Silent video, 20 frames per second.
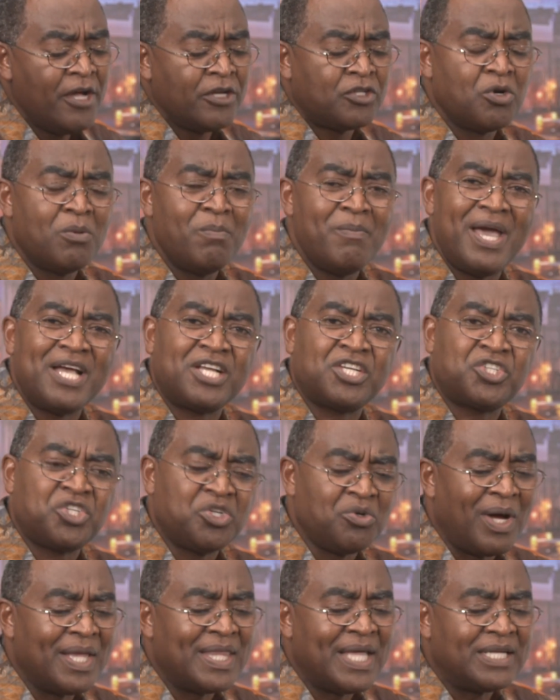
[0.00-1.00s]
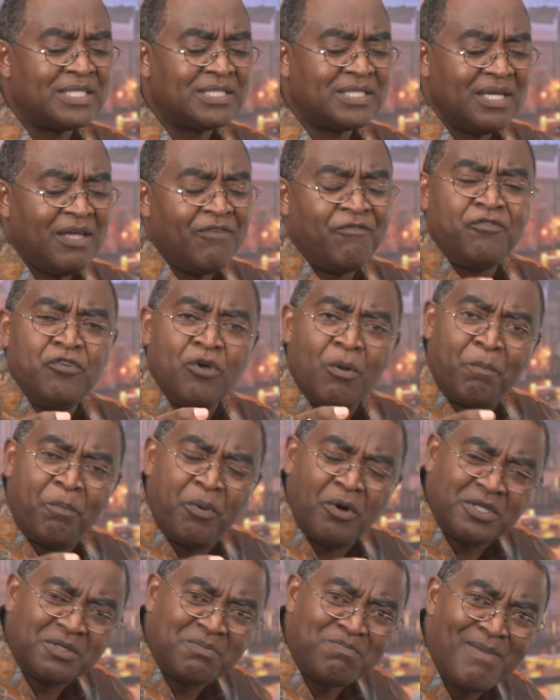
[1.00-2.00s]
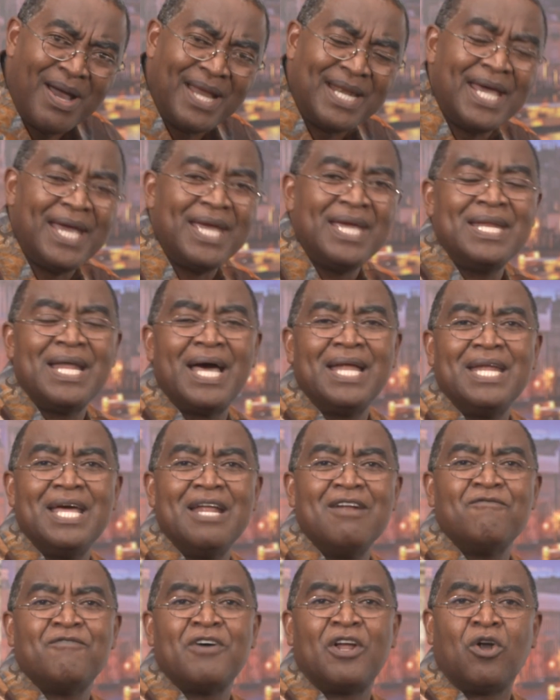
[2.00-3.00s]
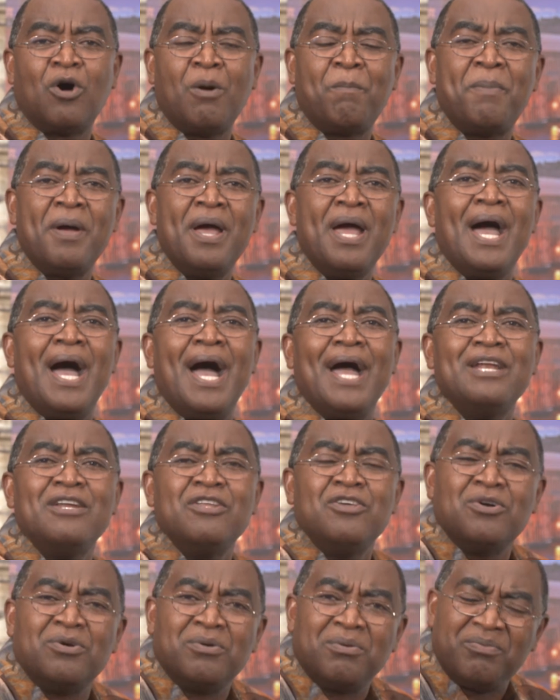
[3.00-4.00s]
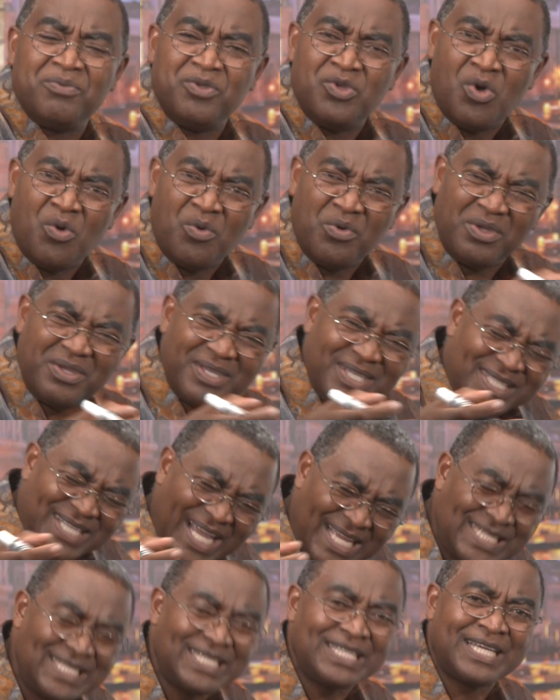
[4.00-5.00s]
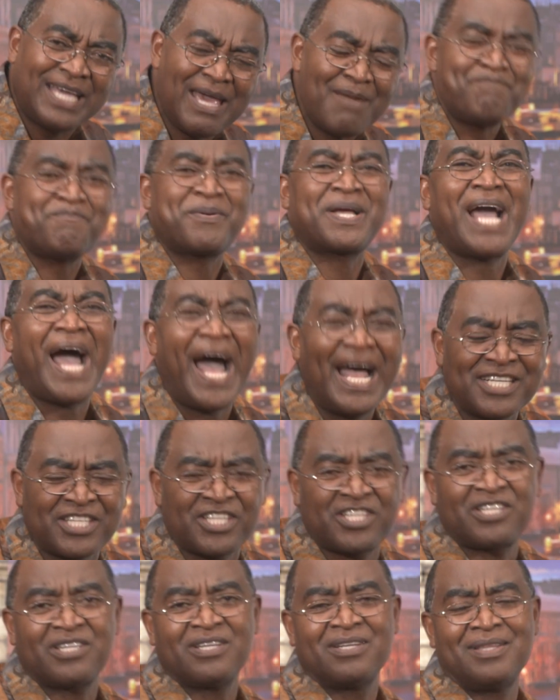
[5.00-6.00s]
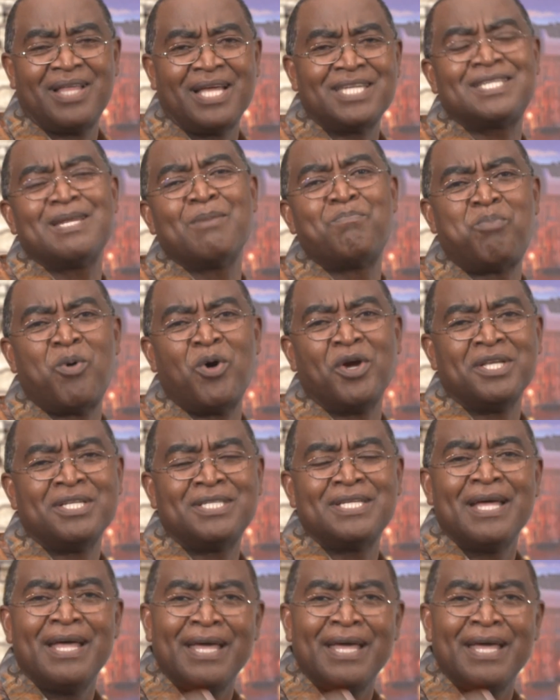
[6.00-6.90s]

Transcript: to make sure that if you put money in an envelope and you just keep cash That's the point.